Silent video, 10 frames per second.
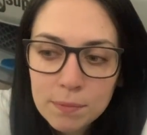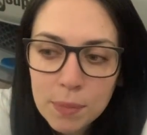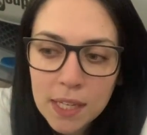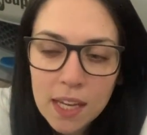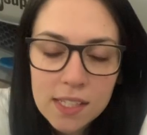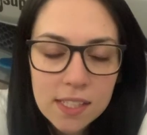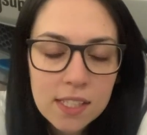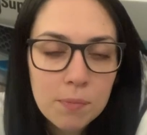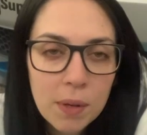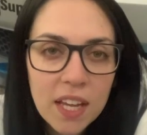Because it's
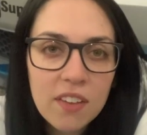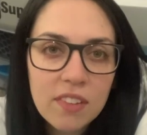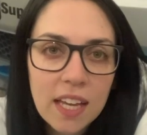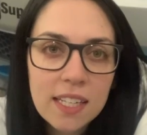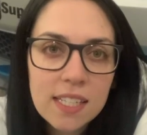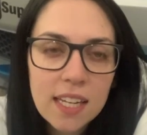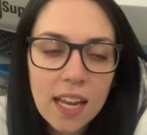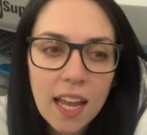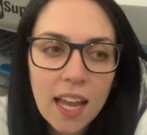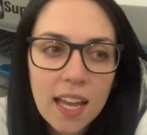a big event
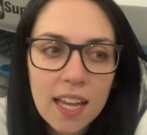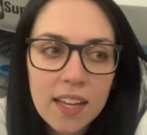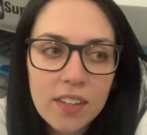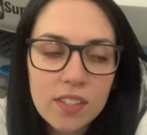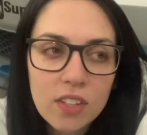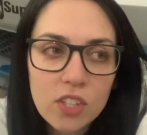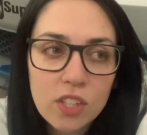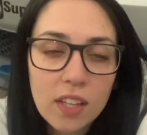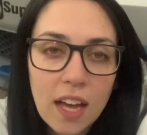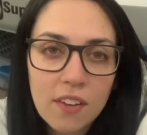and there's a
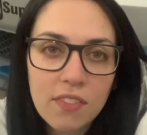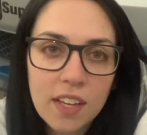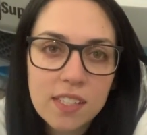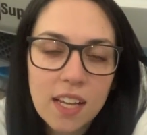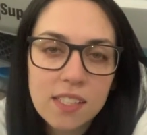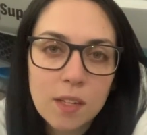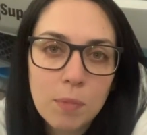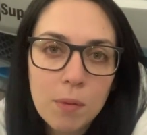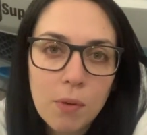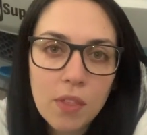lot of fantastic
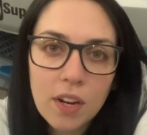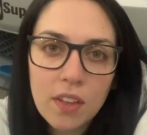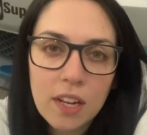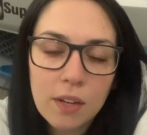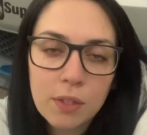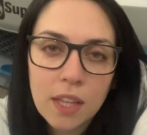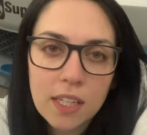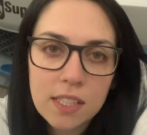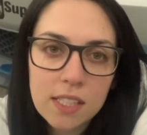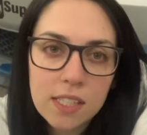people there that I would
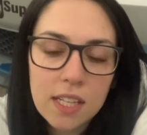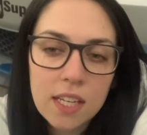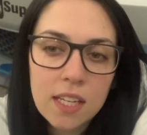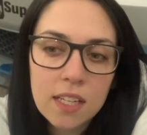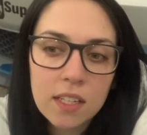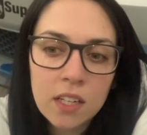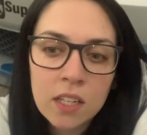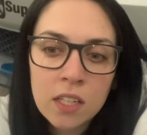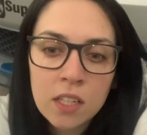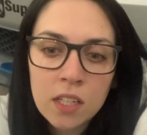like to see, and
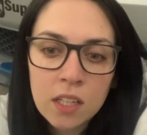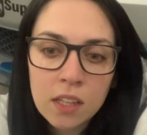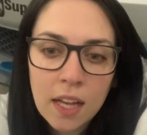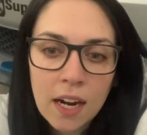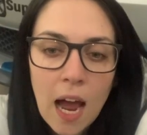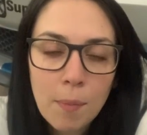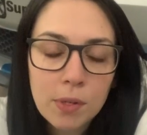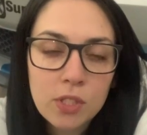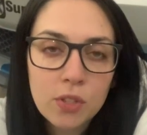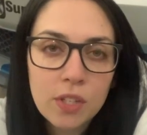a lot of
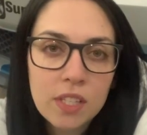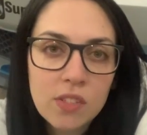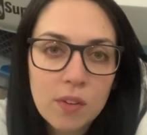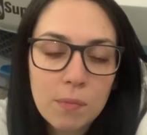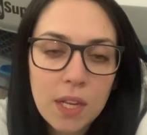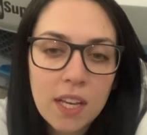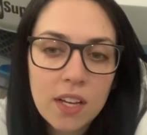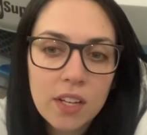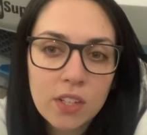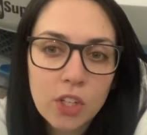opportunities for
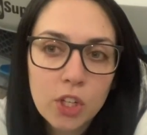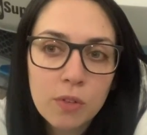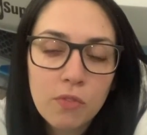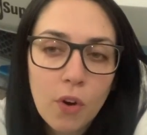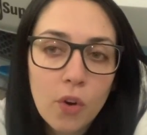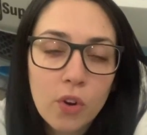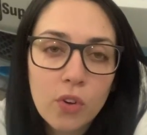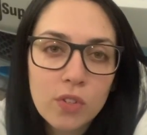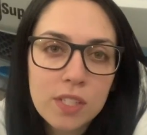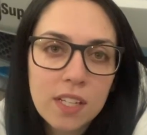media and good
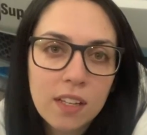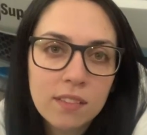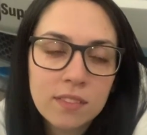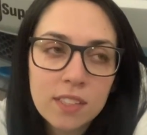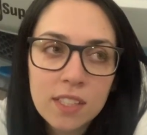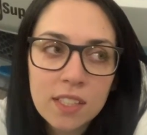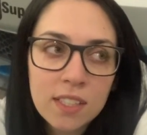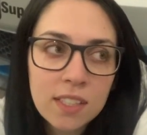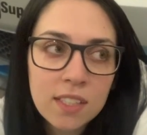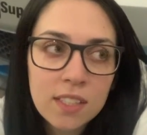photos, and
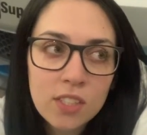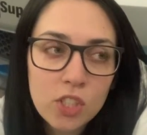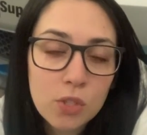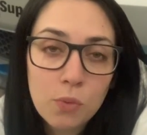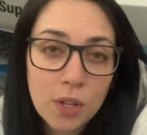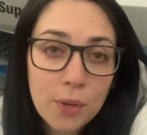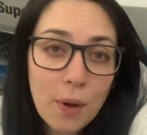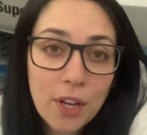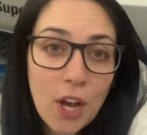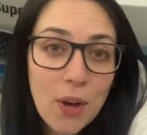just really
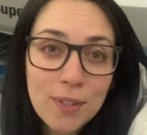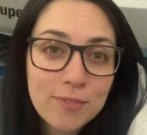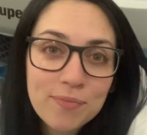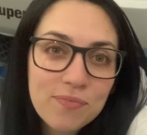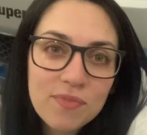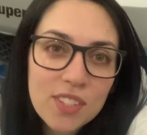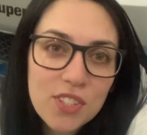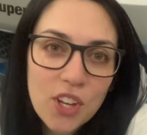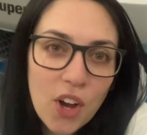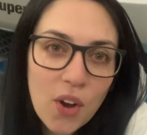want to go.
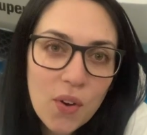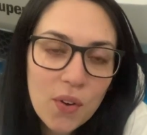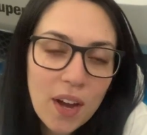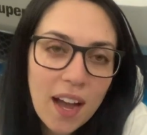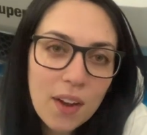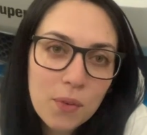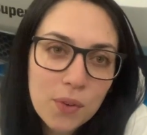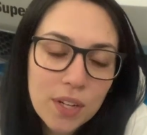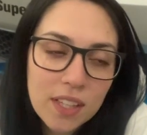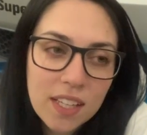So I
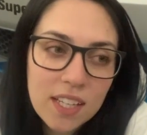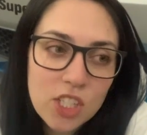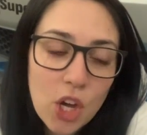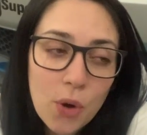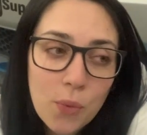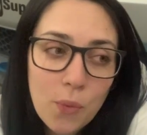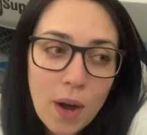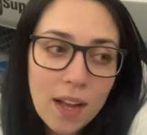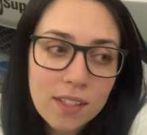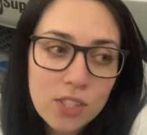really don't
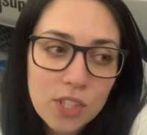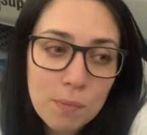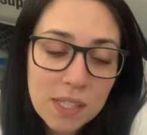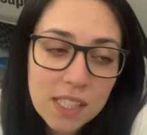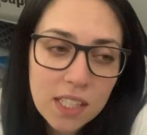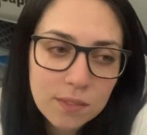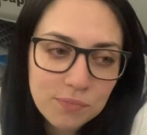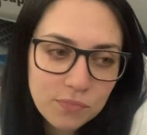want to miss it.